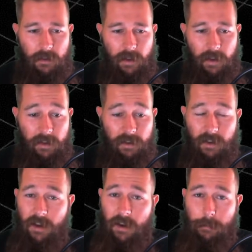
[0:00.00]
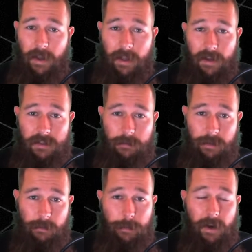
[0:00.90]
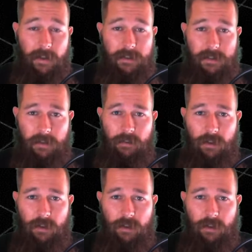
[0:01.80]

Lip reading: and you can kind of make out some of the paths even